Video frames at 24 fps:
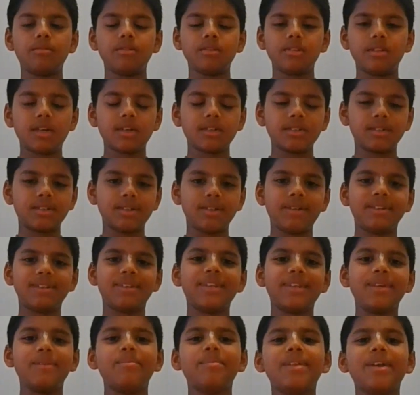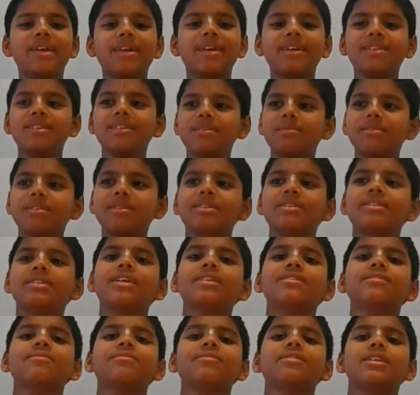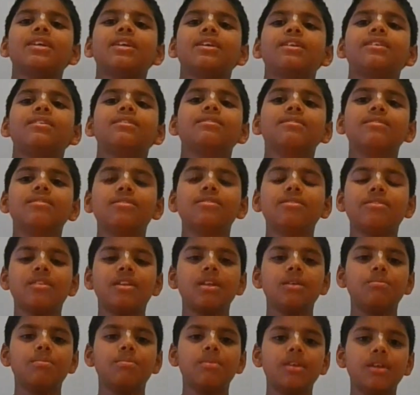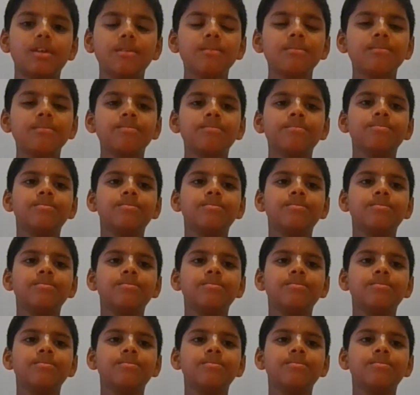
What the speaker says: was accidentally playing in there because that's what I usually play.